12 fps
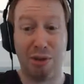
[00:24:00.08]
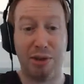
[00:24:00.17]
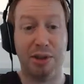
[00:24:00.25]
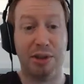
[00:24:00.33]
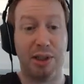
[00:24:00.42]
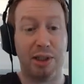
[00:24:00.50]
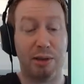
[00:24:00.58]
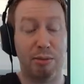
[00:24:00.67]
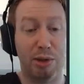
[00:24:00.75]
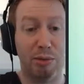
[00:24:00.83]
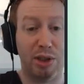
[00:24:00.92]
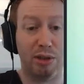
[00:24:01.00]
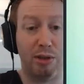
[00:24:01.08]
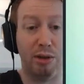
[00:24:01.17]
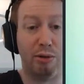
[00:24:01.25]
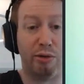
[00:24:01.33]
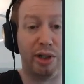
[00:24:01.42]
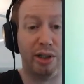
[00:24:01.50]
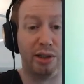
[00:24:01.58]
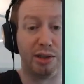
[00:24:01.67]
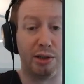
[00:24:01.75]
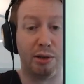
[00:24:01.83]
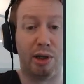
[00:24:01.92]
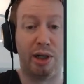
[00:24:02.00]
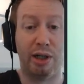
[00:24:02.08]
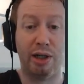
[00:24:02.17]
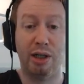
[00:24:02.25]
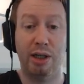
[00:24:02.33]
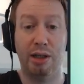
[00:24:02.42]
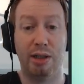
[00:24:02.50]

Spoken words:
processes at the moment. Overhead is so high